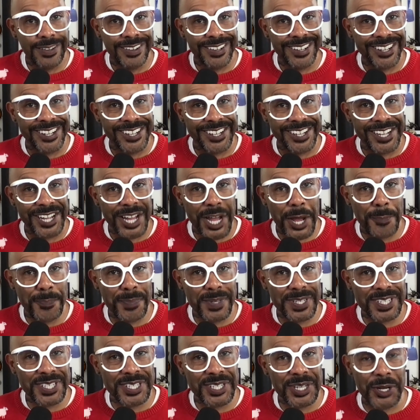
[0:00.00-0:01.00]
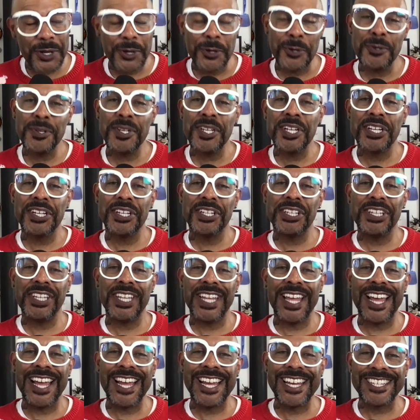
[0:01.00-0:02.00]
episode
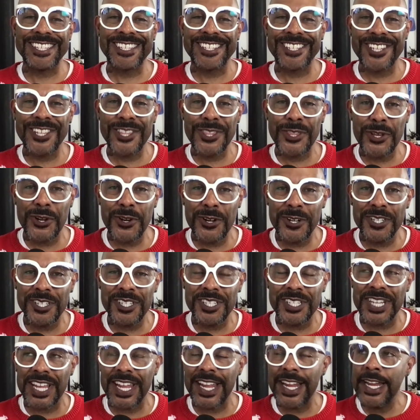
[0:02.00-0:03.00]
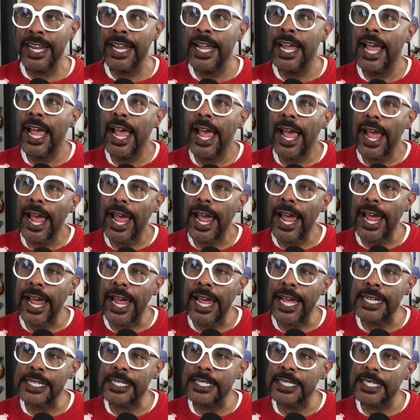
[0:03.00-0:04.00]
last Thursday.
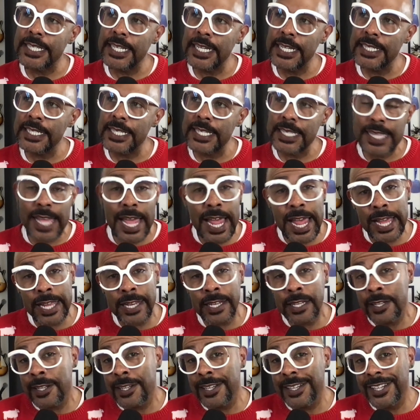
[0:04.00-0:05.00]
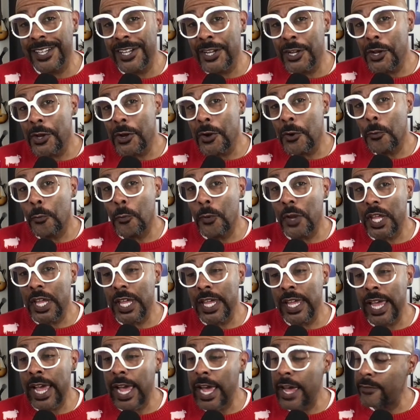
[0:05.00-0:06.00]
And since then,
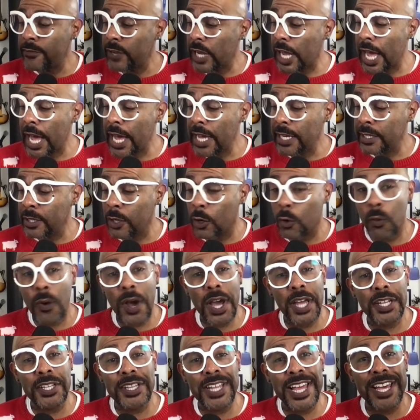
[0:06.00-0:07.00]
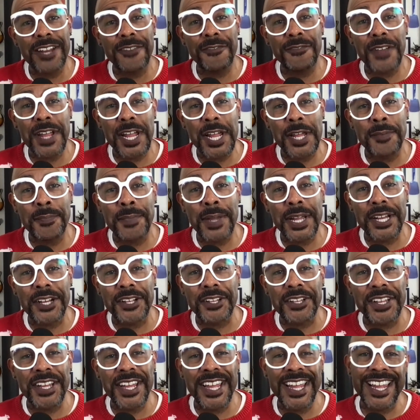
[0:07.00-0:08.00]
we have gotten quite a lot of fan
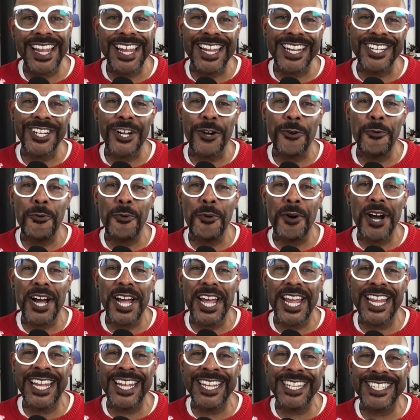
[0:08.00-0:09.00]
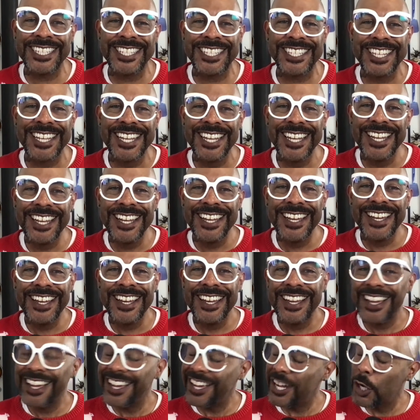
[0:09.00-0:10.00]
mail and quite
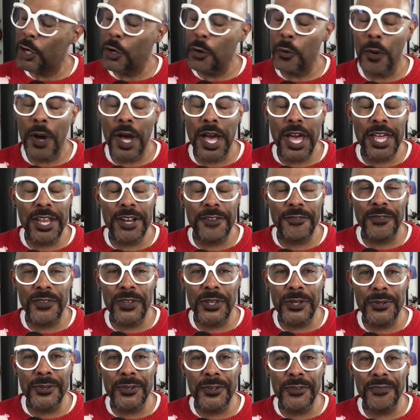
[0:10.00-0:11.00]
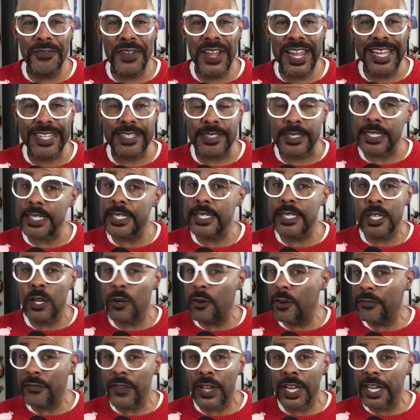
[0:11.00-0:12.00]
a few new fans.
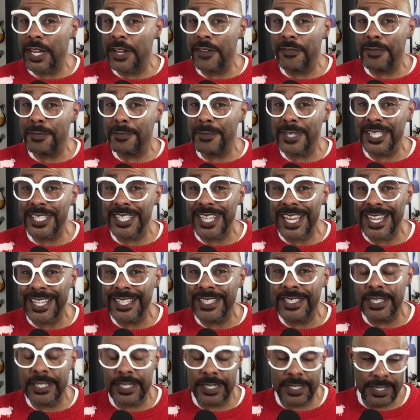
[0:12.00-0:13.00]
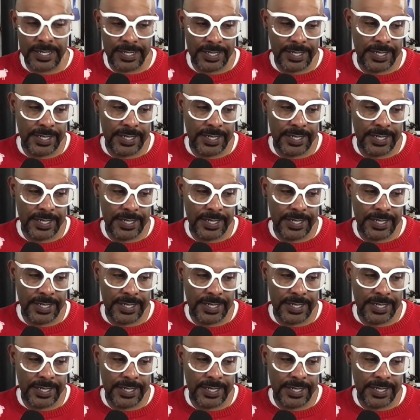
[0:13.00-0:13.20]
So if any of them decide to